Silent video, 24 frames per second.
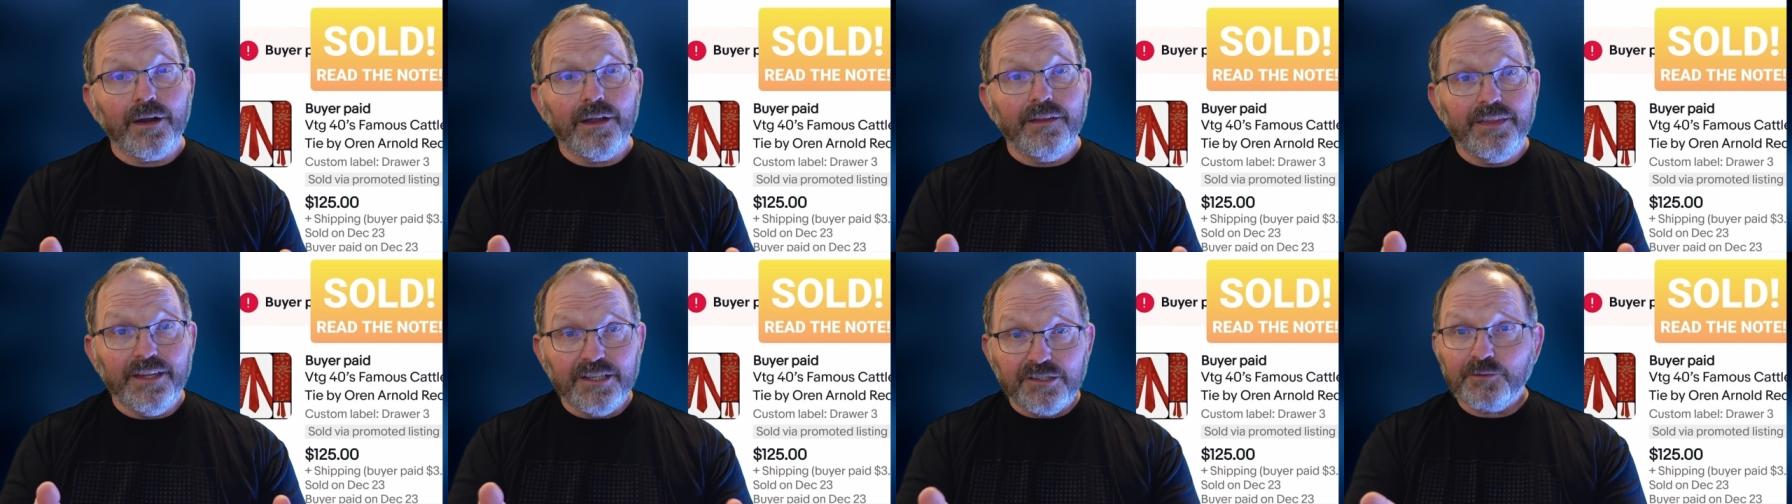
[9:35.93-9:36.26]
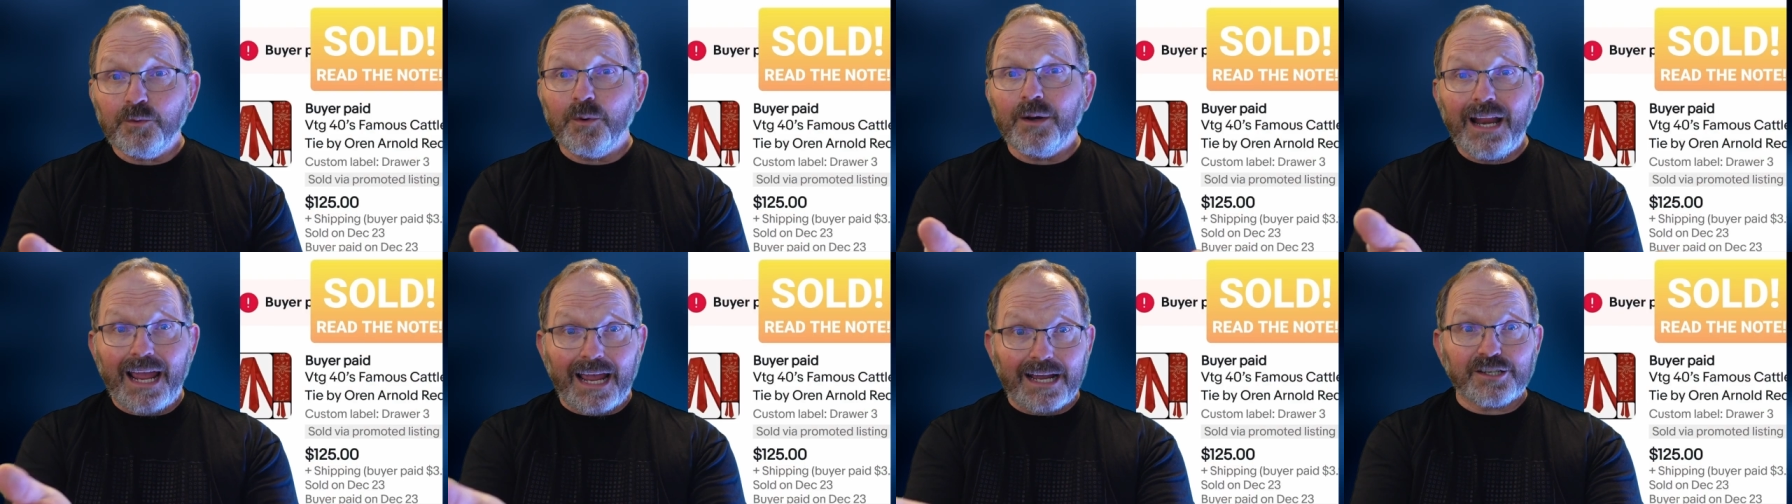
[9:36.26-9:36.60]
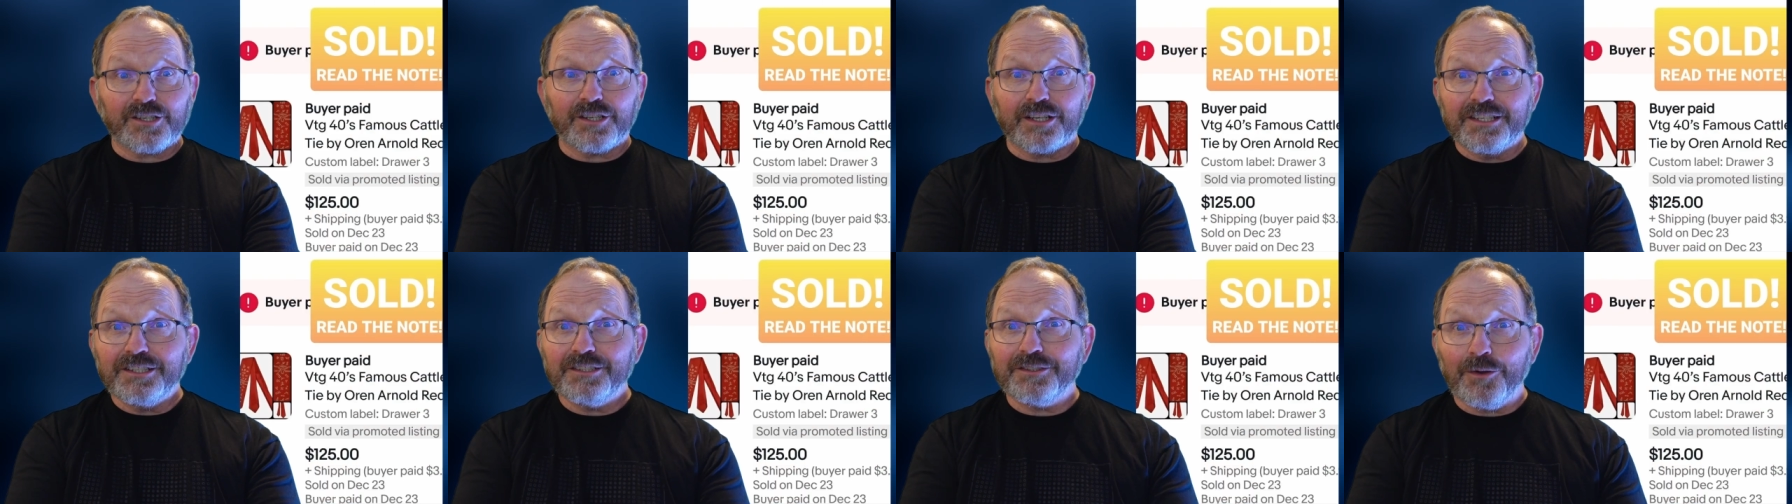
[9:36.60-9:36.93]
and this one
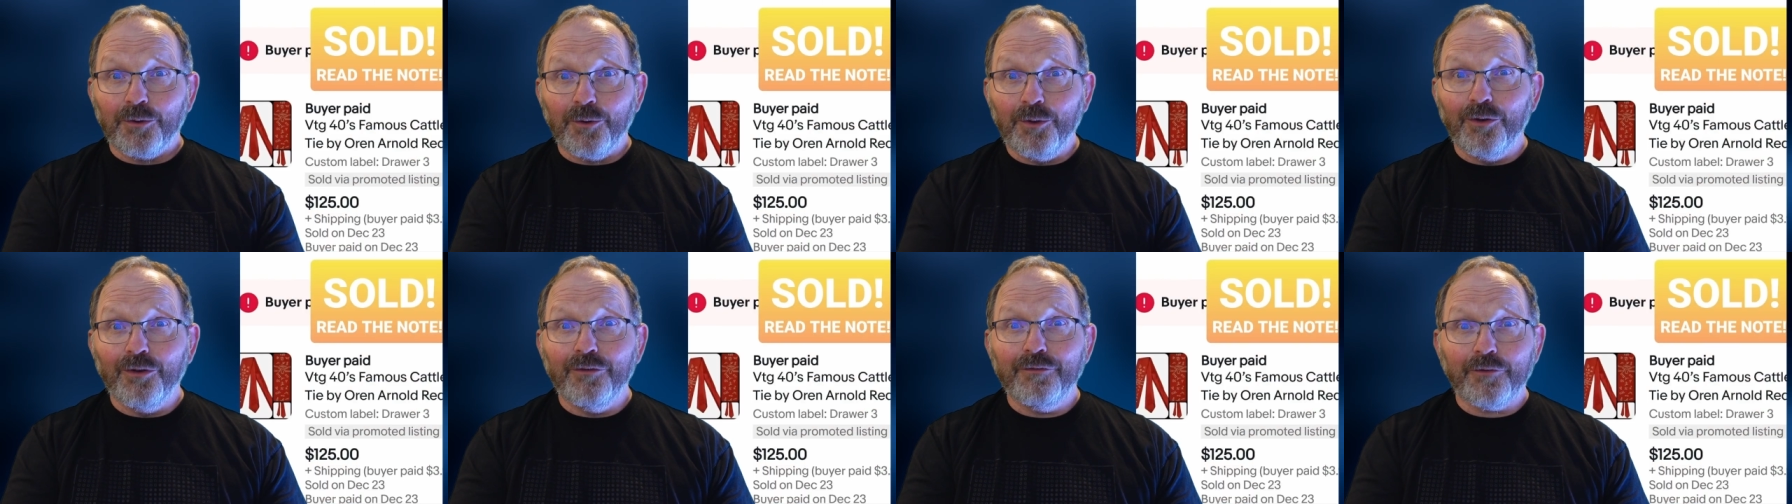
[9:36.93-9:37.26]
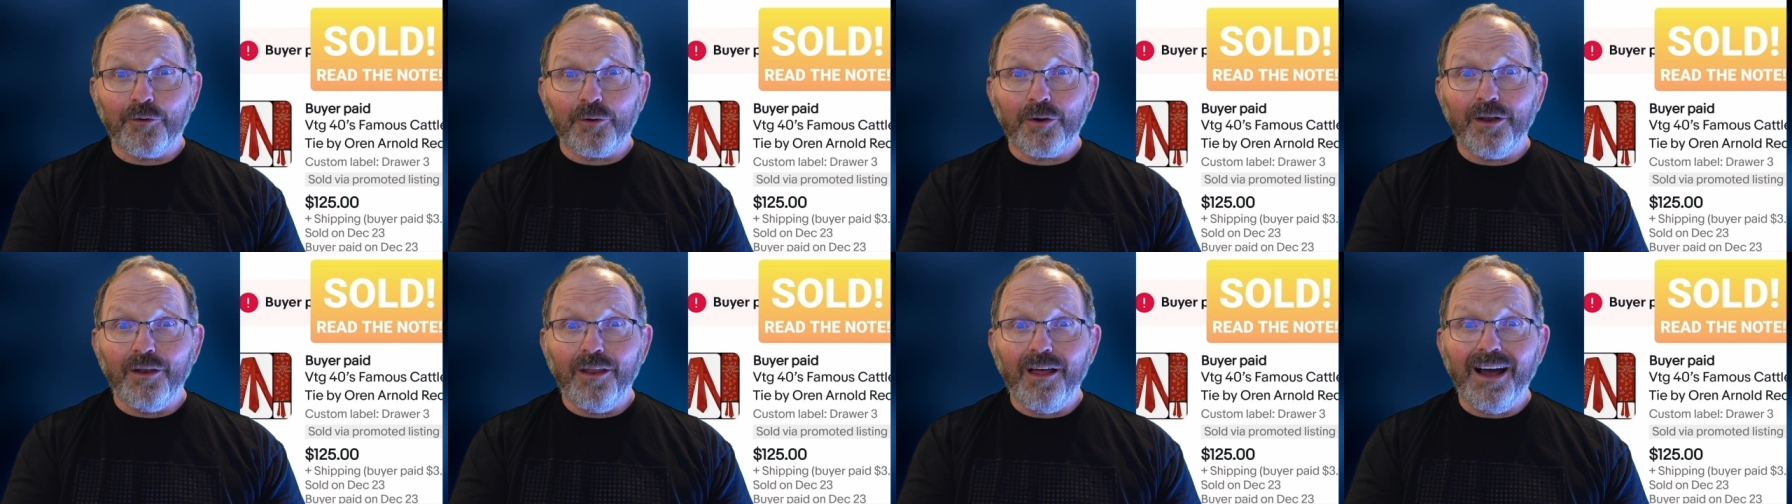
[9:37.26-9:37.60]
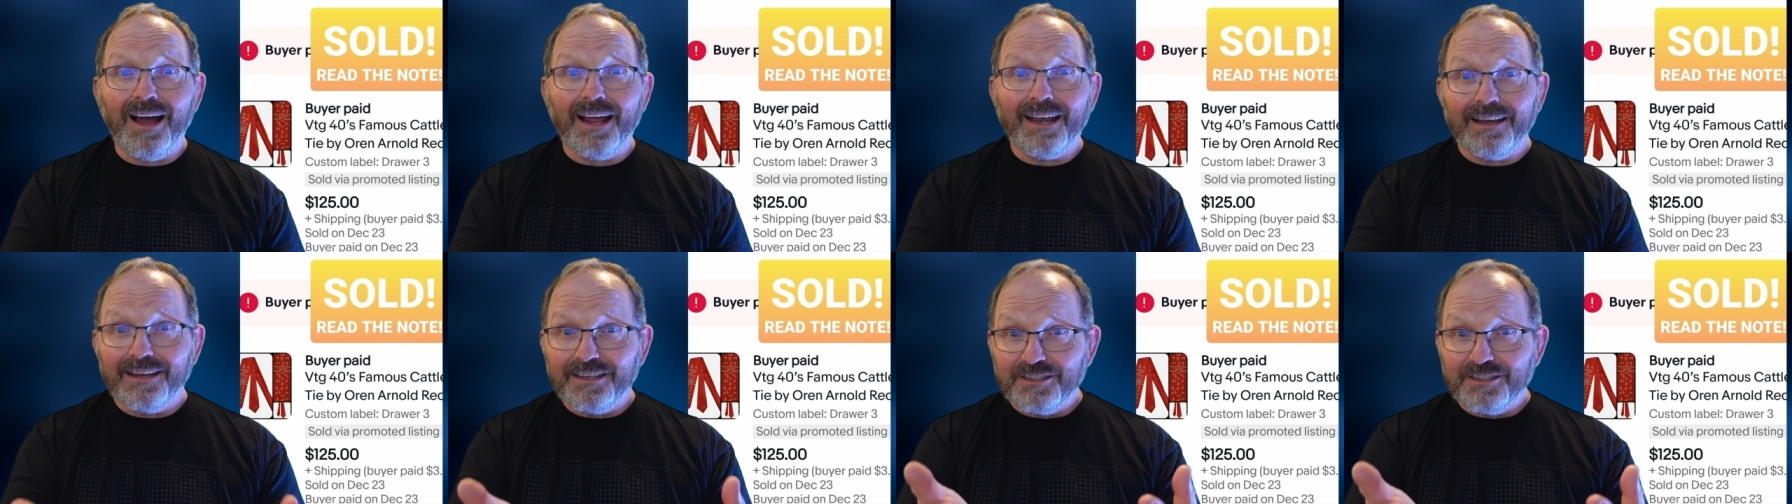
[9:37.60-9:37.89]
actually sold for a lot.